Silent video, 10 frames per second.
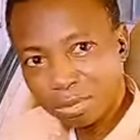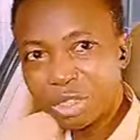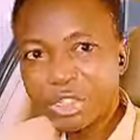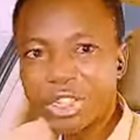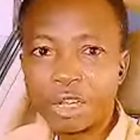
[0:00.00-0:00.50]

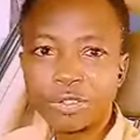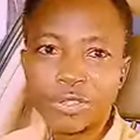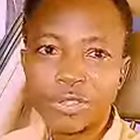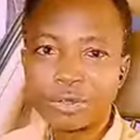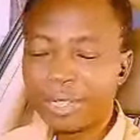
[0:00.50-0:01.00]

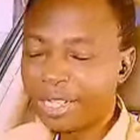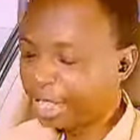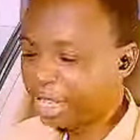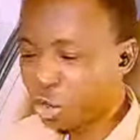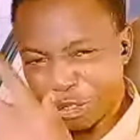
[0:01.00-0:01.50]
cells, is
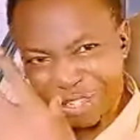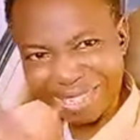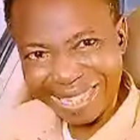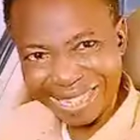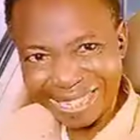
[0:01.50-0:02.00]
in your
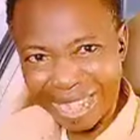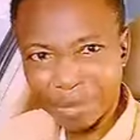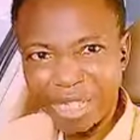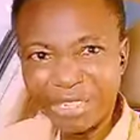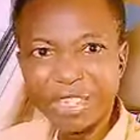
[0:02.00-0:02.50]
system,
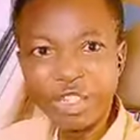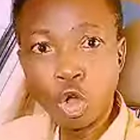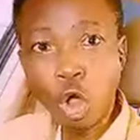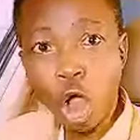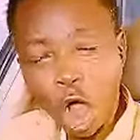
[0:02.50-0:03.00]
is in
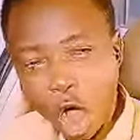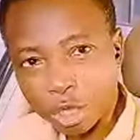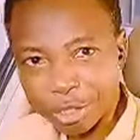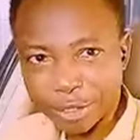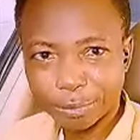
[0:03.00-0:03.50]
your
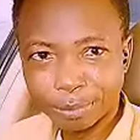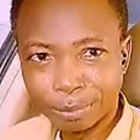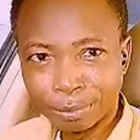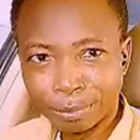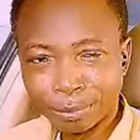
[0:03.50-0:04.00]
heart,
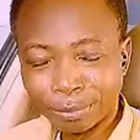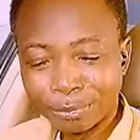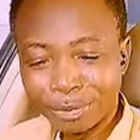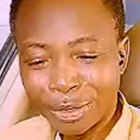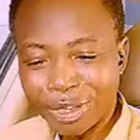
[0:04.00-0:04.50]

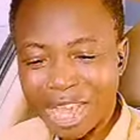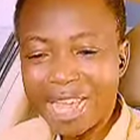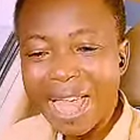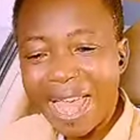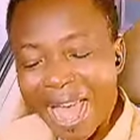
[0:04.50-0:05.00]
okay?
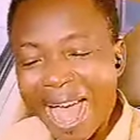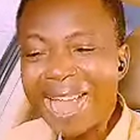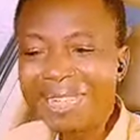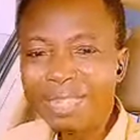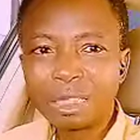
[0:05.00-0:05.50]

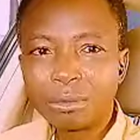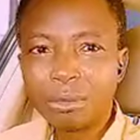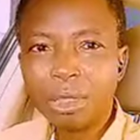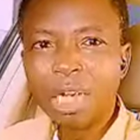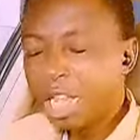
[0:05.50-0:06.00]
And
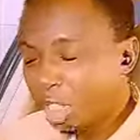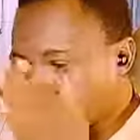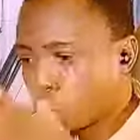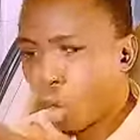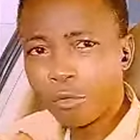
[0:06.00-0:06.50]

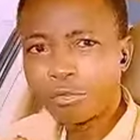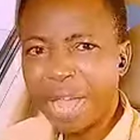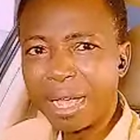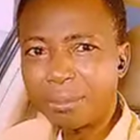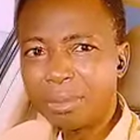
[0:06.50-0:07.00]
two of
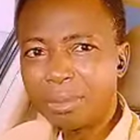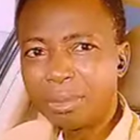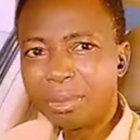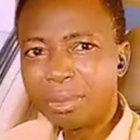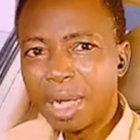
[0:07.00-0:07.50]
them
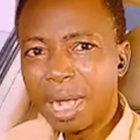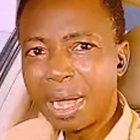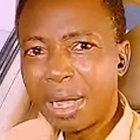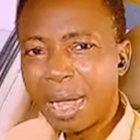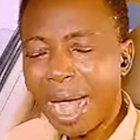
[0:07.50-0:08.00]

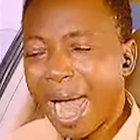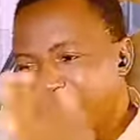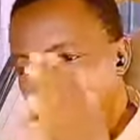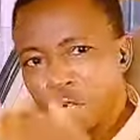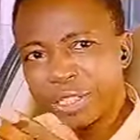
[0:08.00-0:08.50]
are
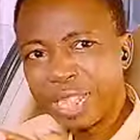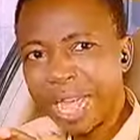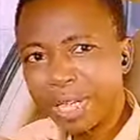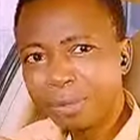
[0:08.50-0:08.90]
just there.